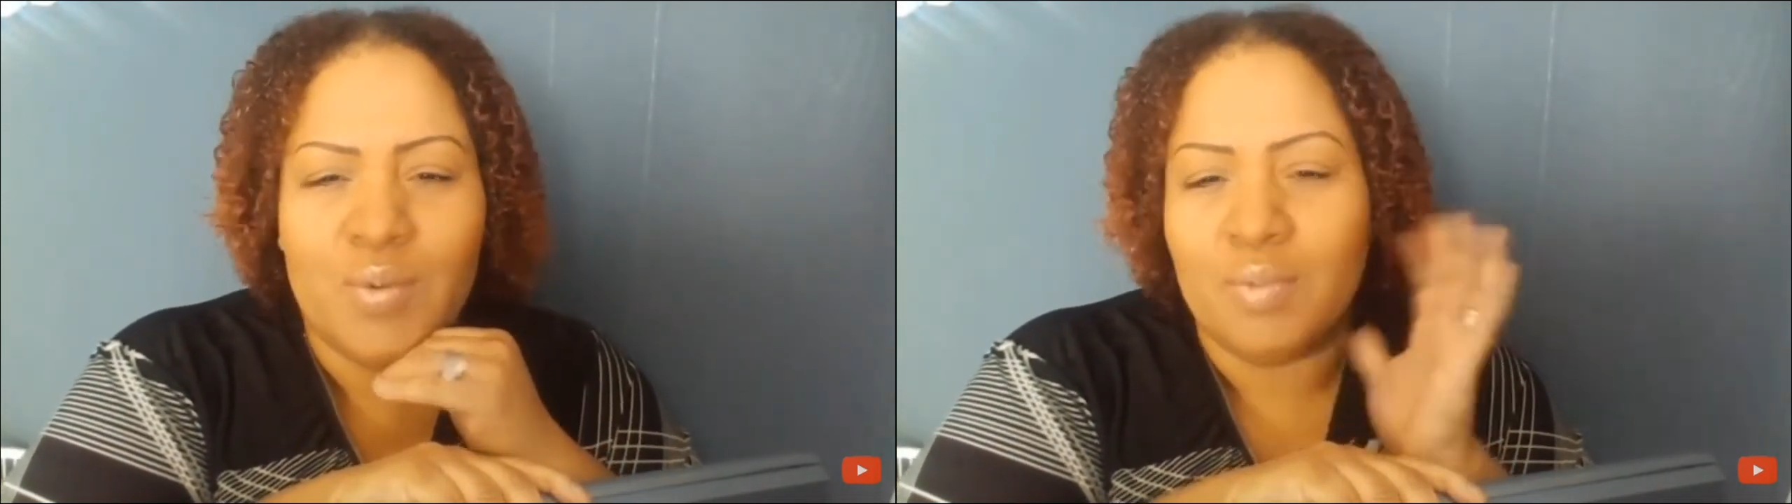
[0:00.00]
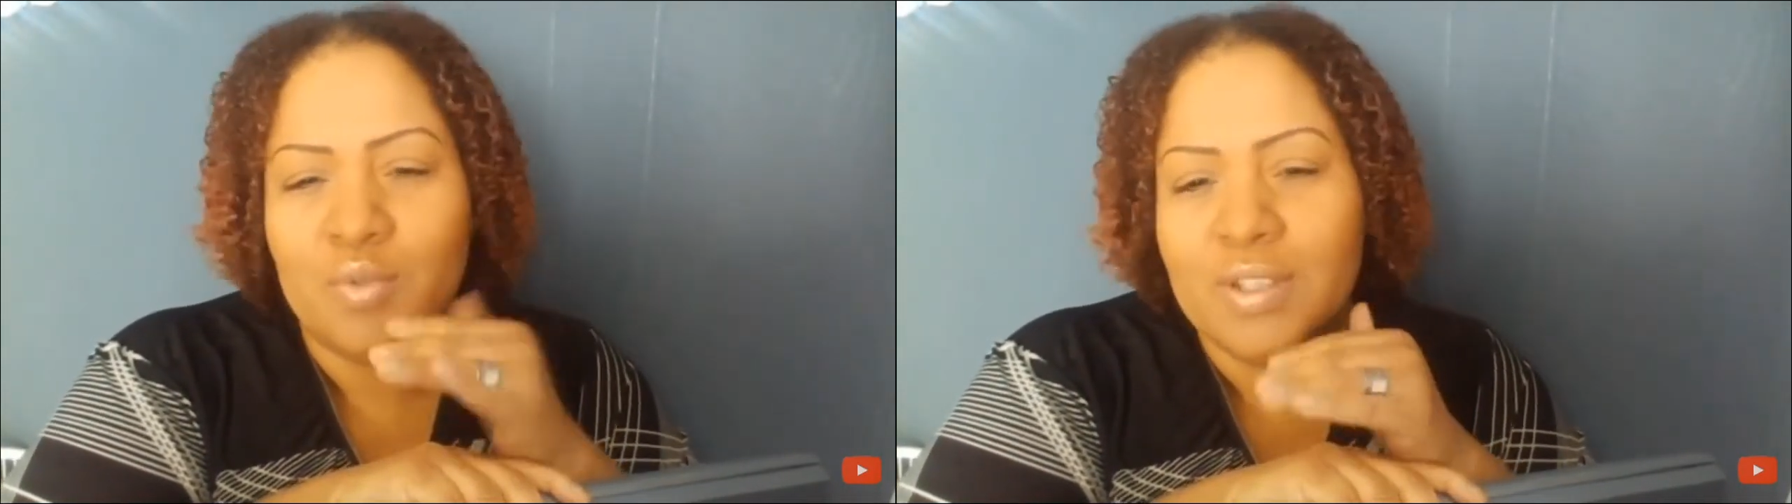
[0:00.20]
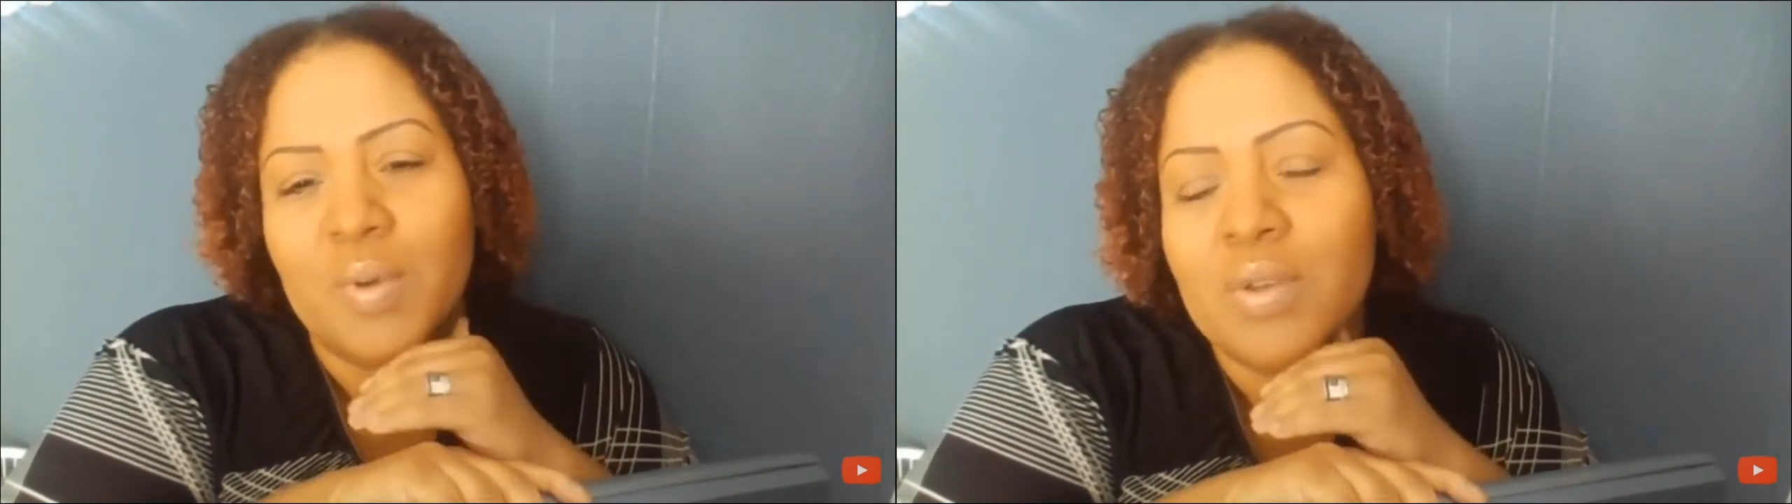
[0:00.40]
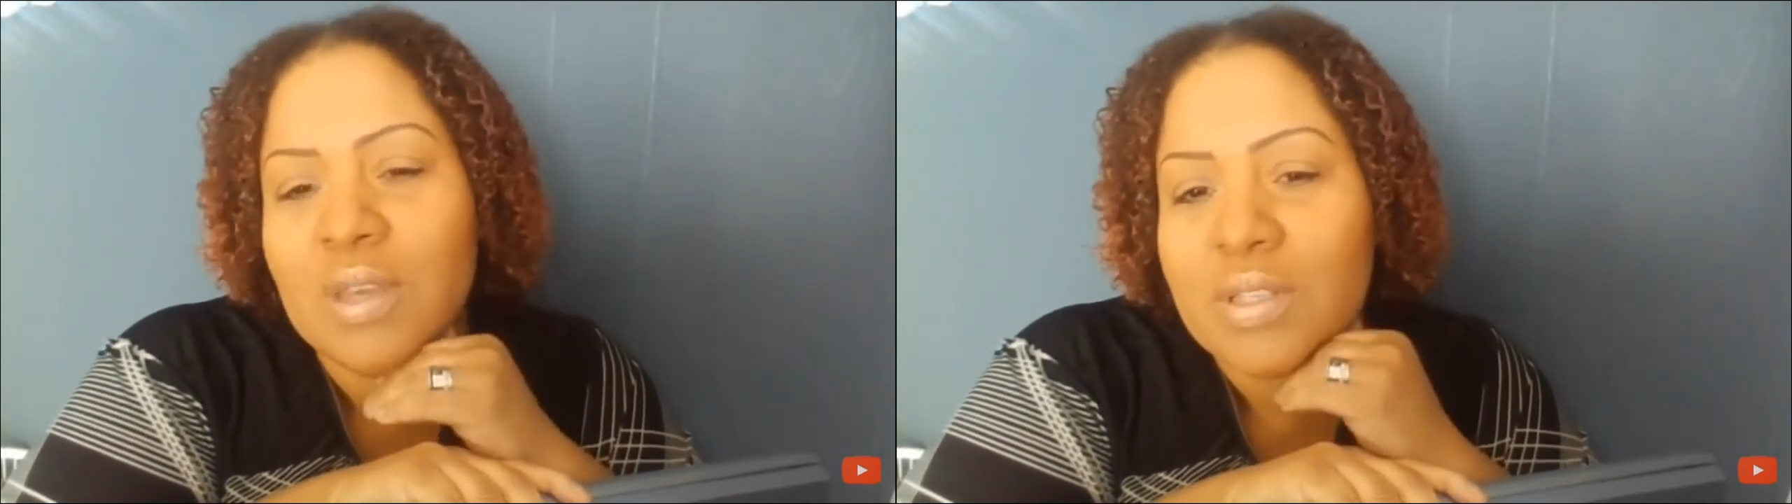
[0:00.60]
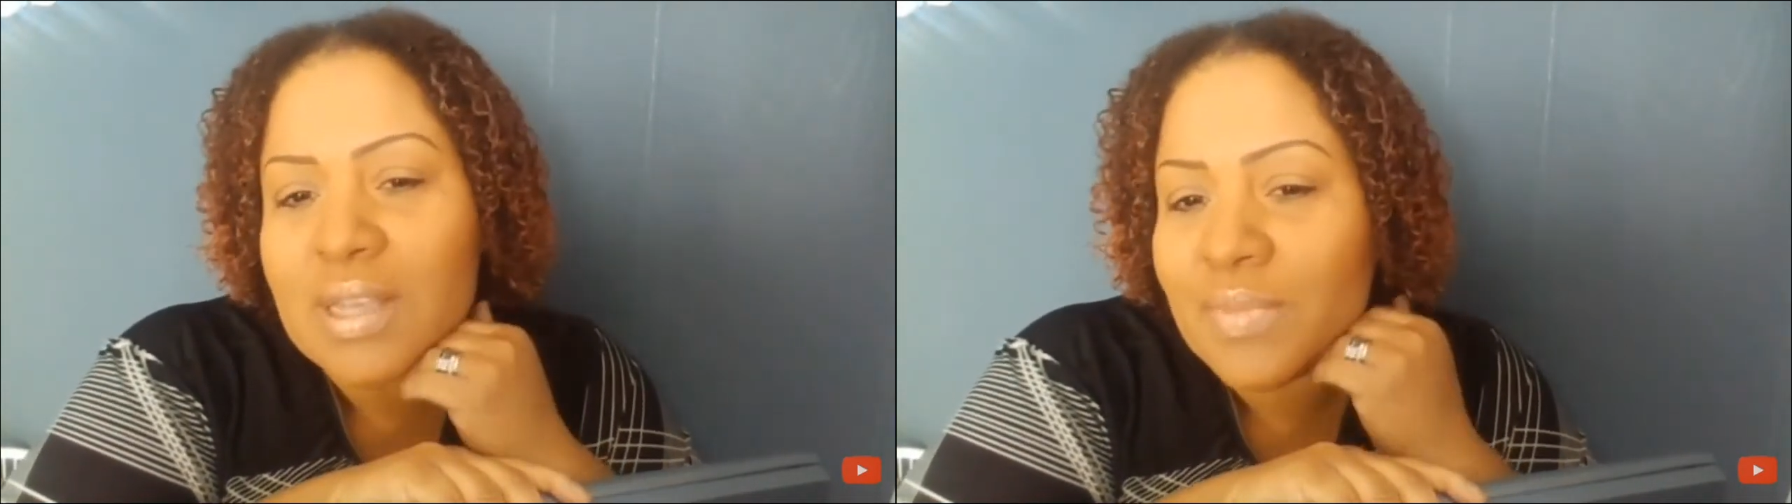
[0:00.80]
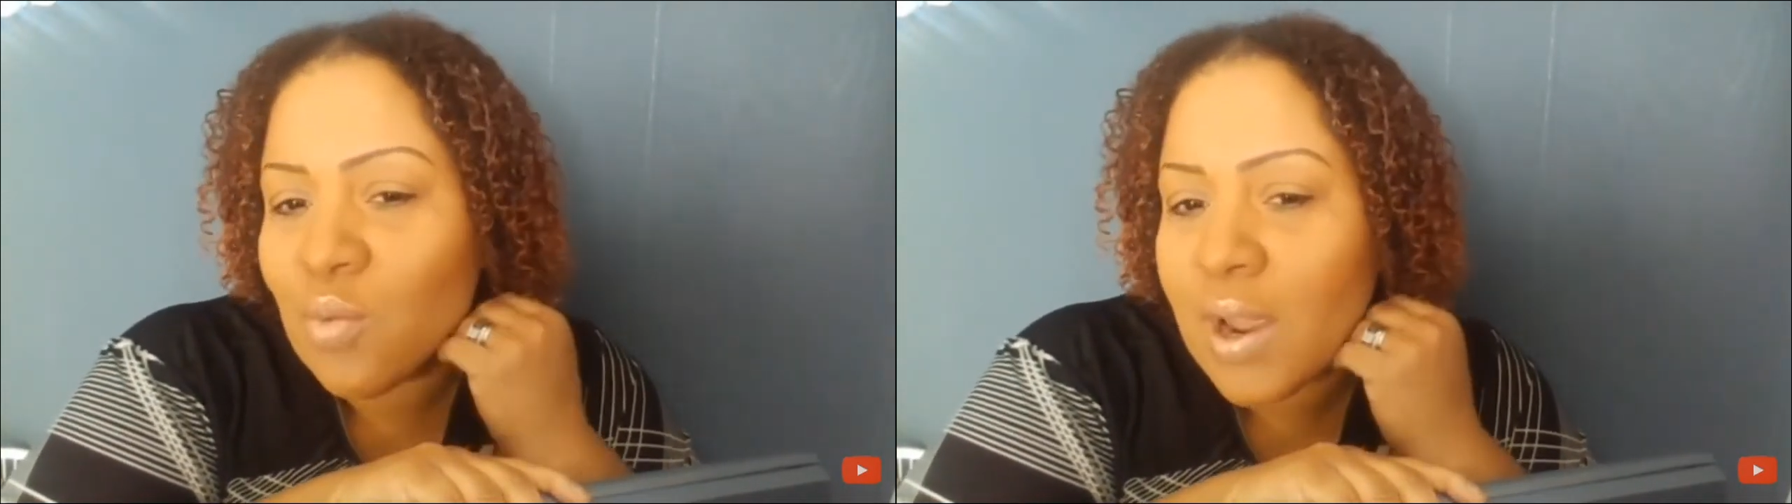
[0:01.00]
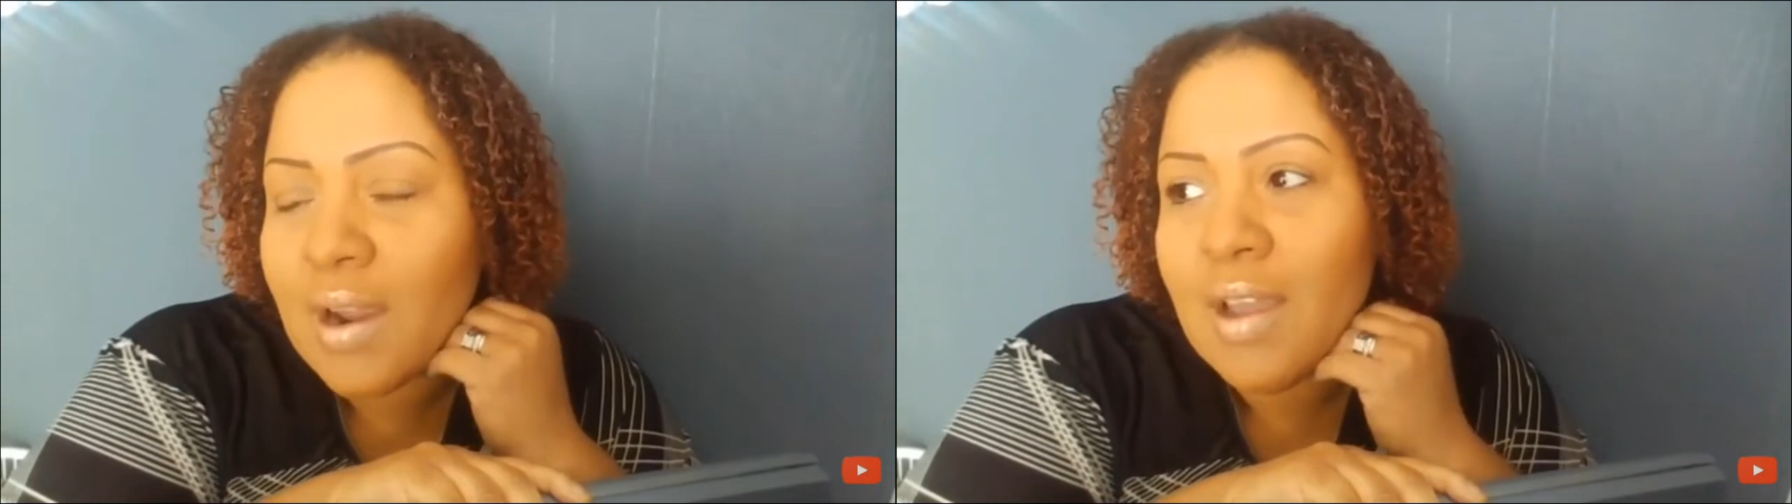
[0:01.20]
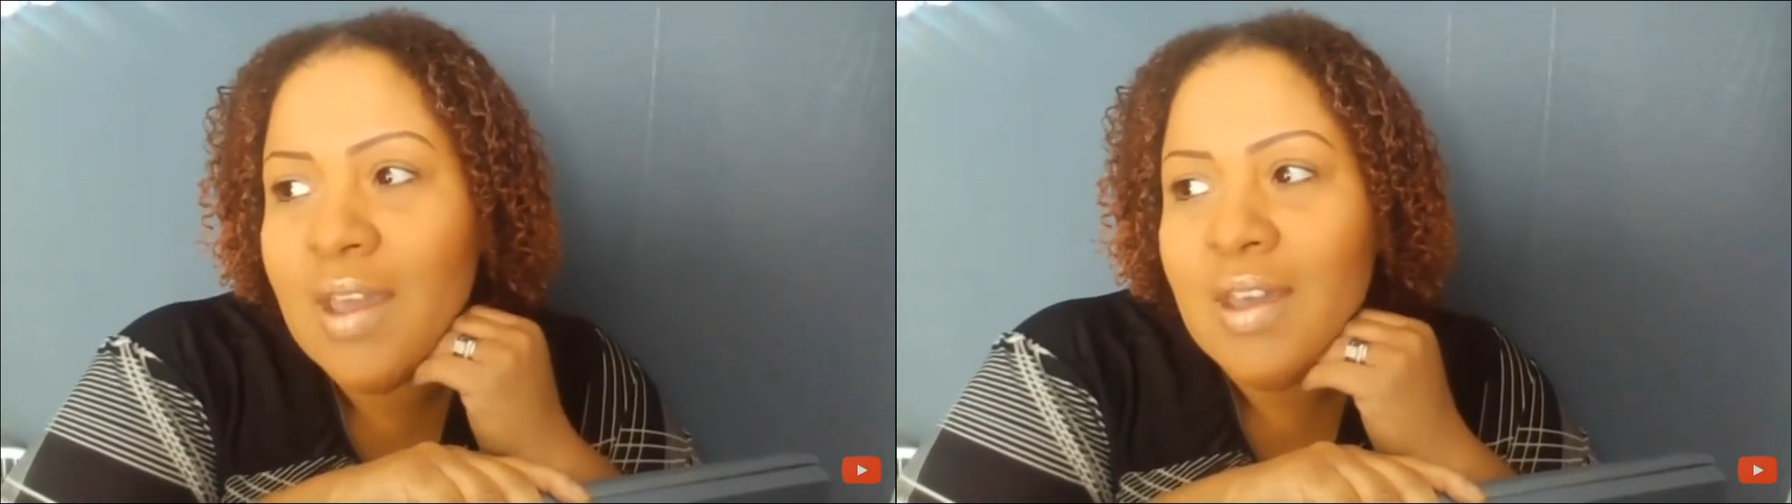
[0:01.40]
it was the Blues Brothers, but it was it was something
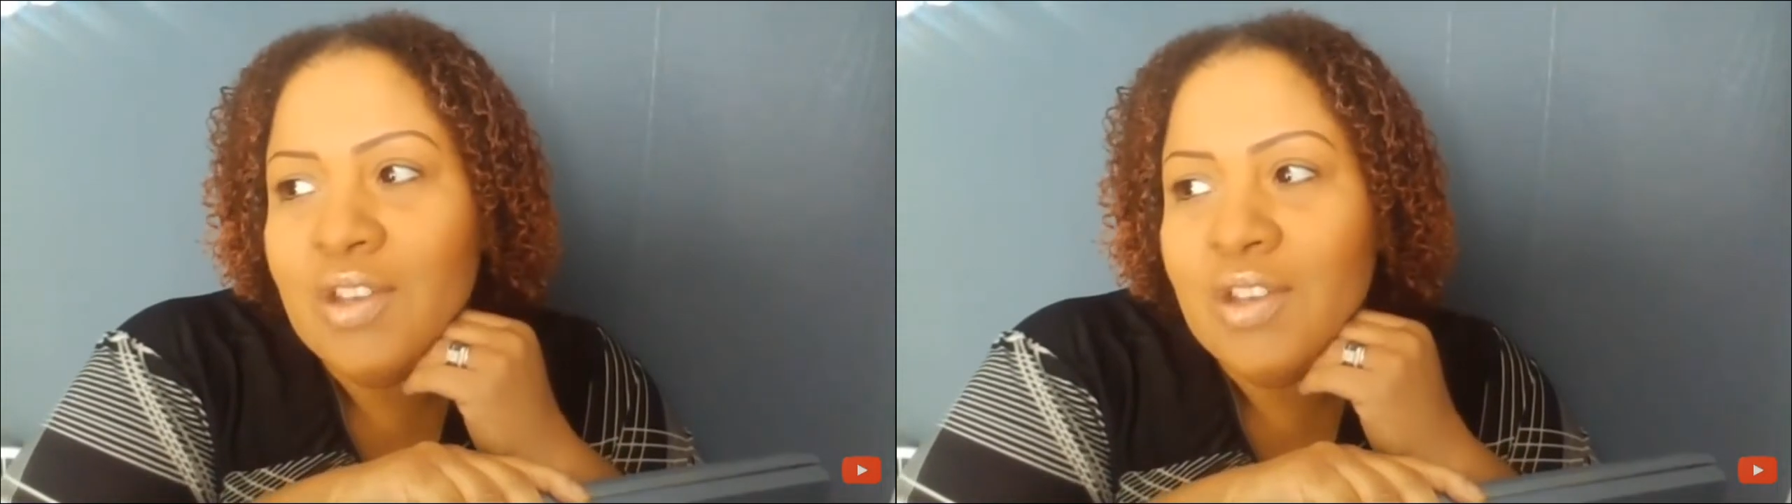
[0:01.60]
where